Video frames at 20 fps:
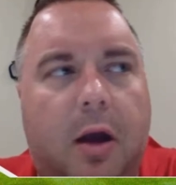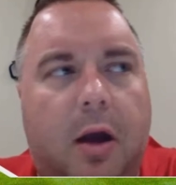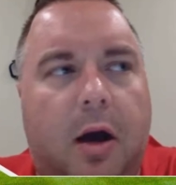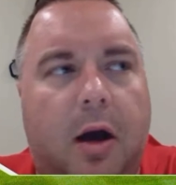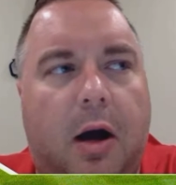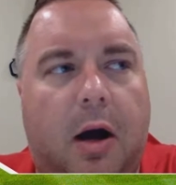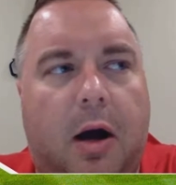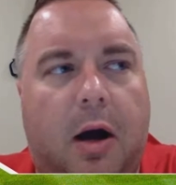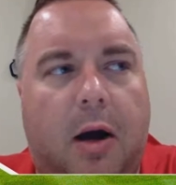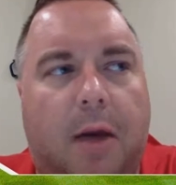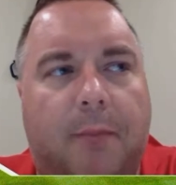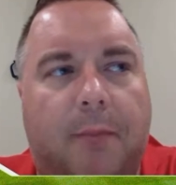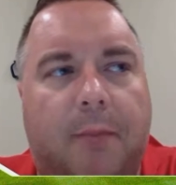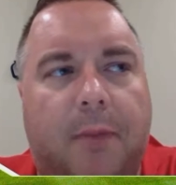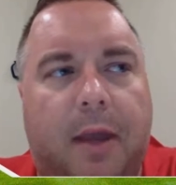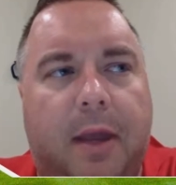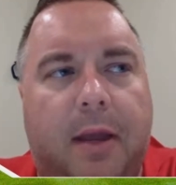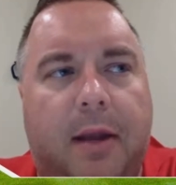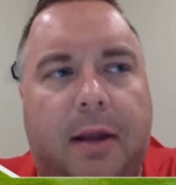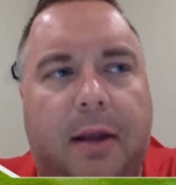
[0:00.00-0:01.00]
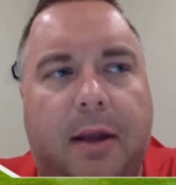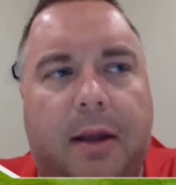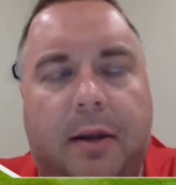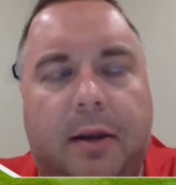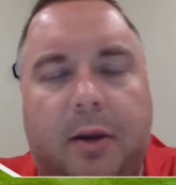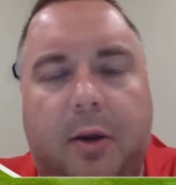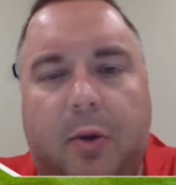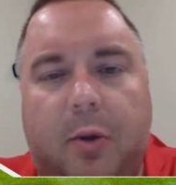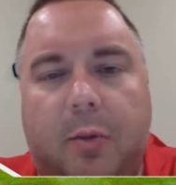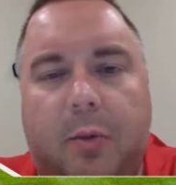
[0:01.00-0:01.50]
And then
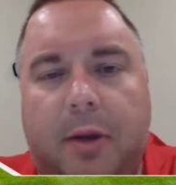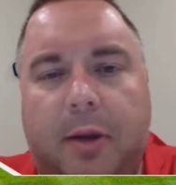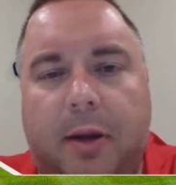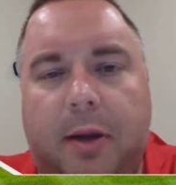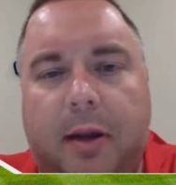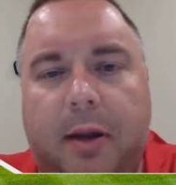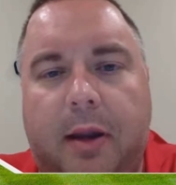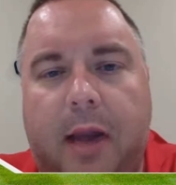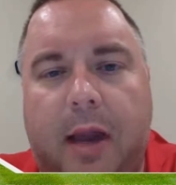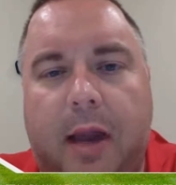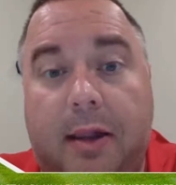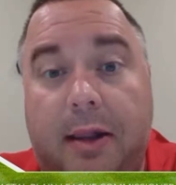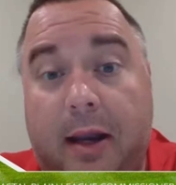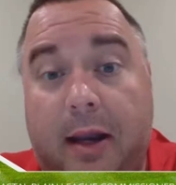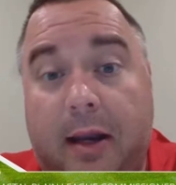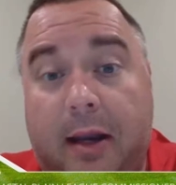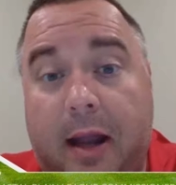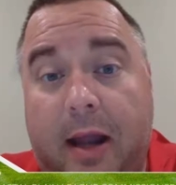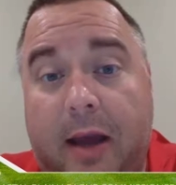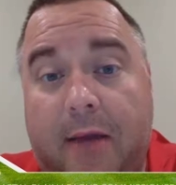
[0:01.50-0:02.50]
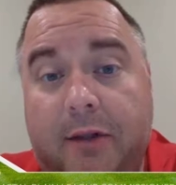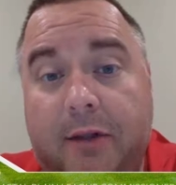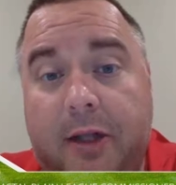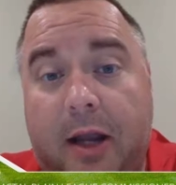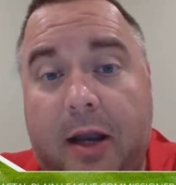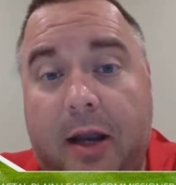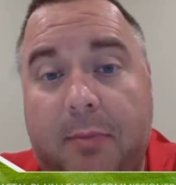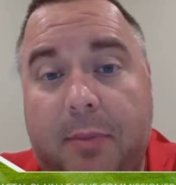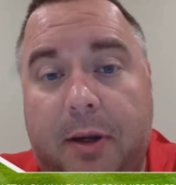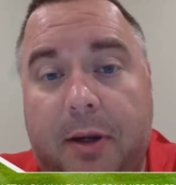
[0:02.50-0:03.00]
there will be a second half
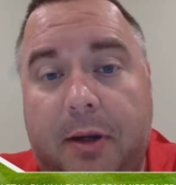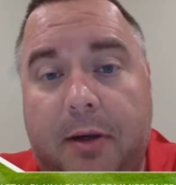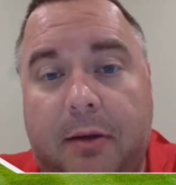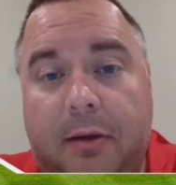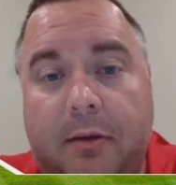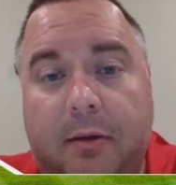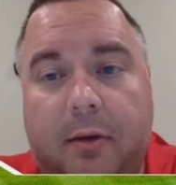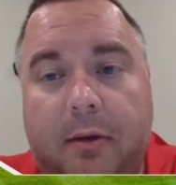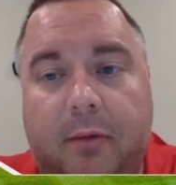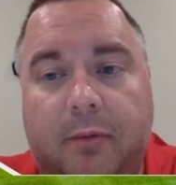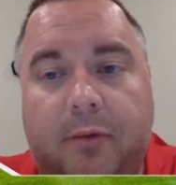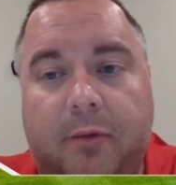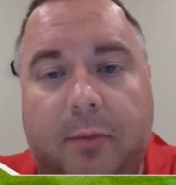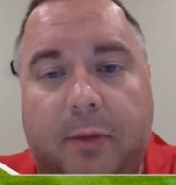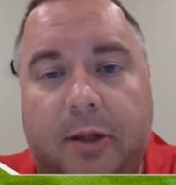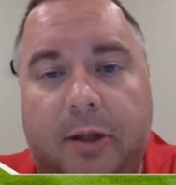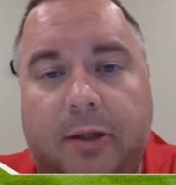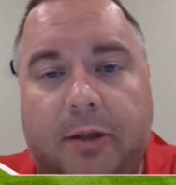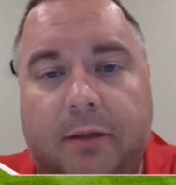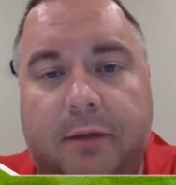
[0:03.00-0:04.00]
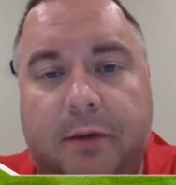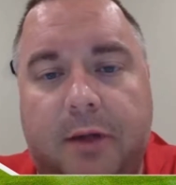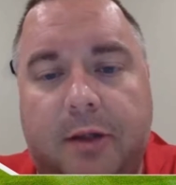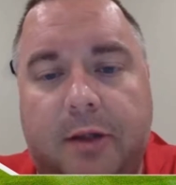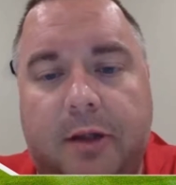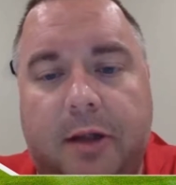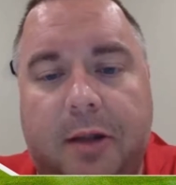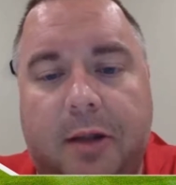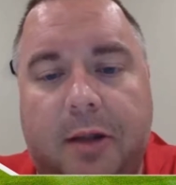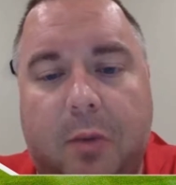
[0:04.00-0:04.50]
champion from each
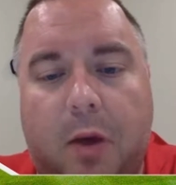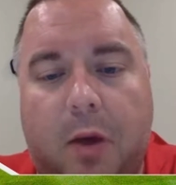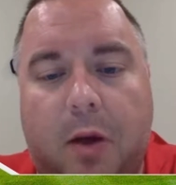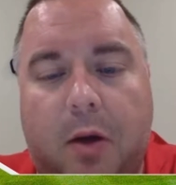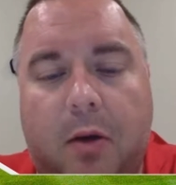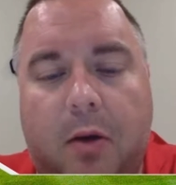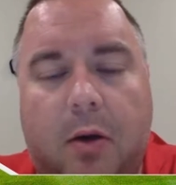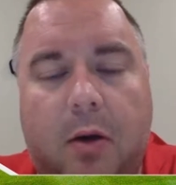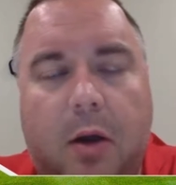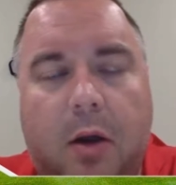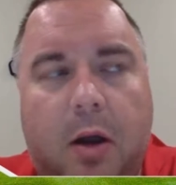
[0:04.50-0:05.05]
division as well.